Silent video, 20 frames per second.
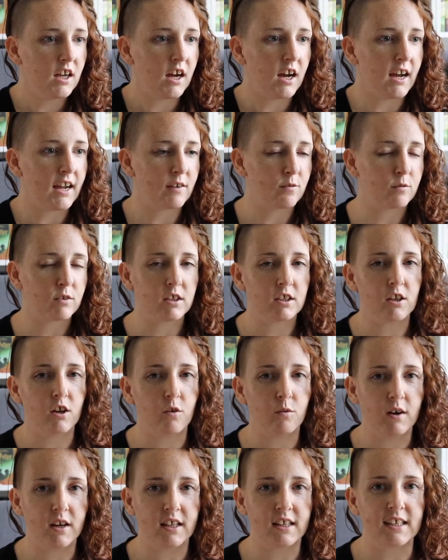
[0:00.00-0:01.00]
I really
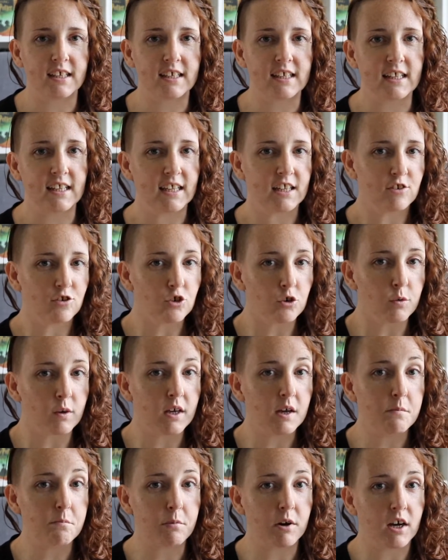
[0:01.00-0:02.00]
don't want to like get into
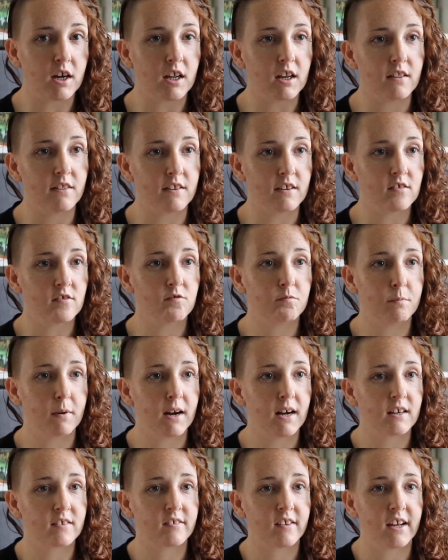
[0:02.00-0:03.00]
it, but this
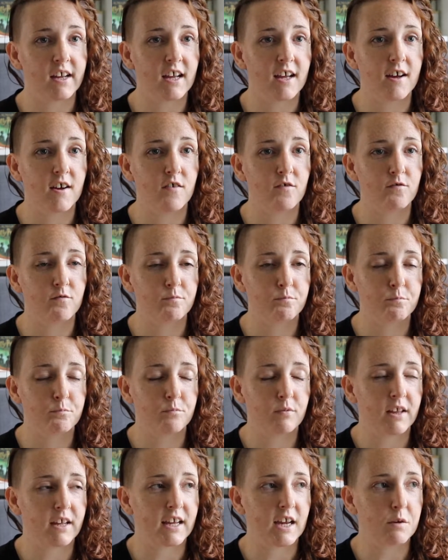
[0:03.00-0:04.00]
box I have,
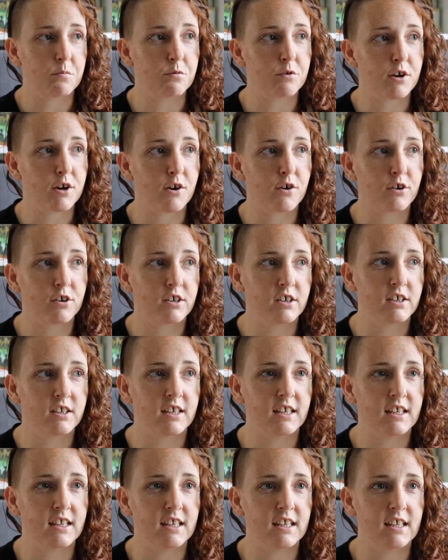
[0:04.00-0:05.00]
like, I pre-ordered
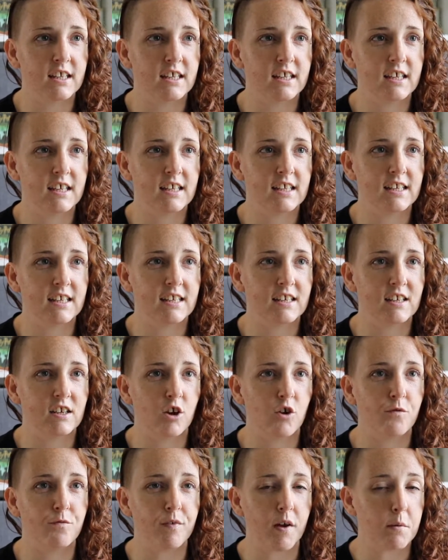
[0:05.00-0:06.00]
it in
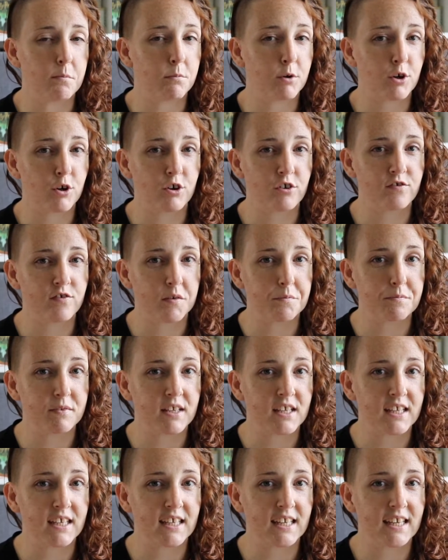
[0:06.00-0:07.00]
November or
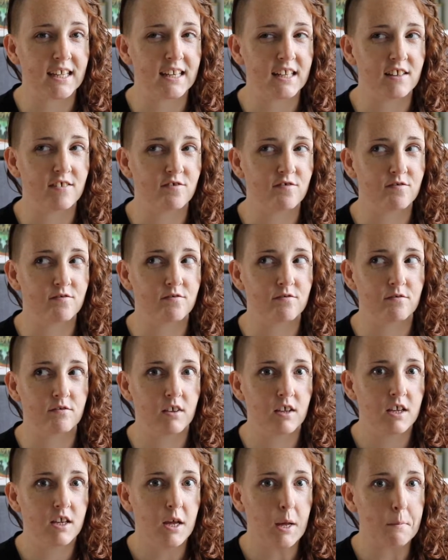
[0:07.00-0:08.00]
something, and
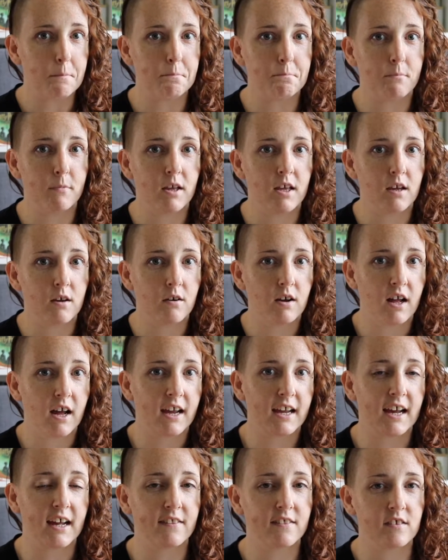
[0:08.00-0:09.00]

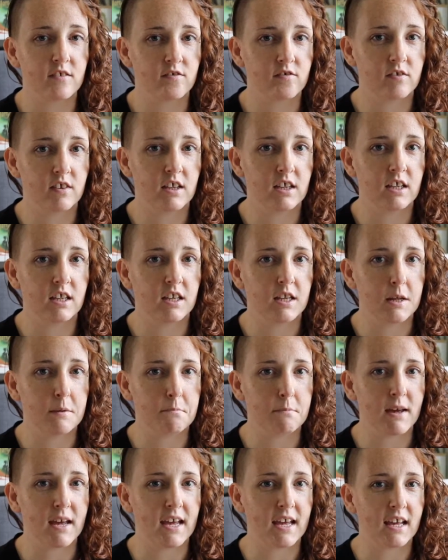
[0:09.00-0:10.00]
I got this in
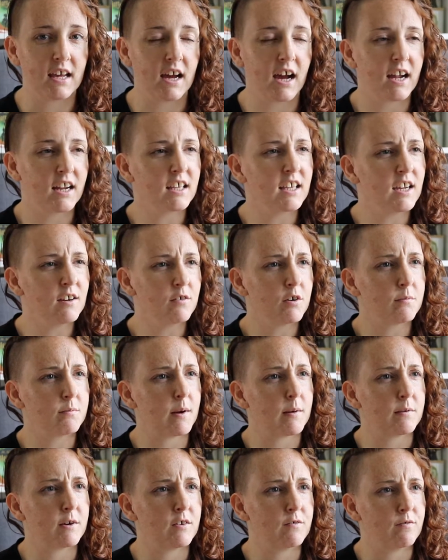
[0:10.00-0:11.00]
May. I can't
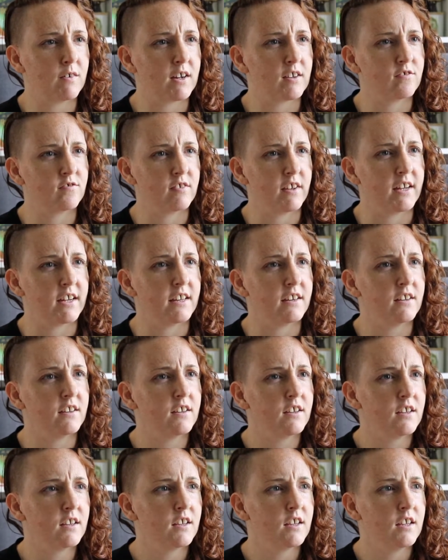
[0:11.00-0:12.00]
remember if I said
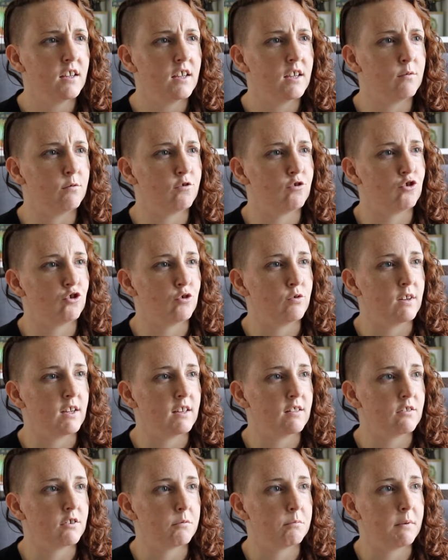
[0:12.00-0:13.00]
it was June
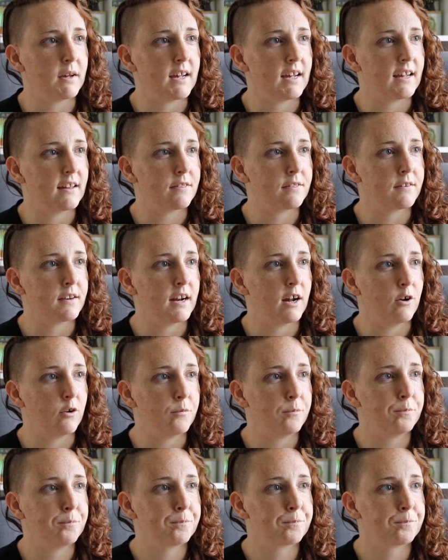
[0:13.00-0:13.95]
8th or May 8th now.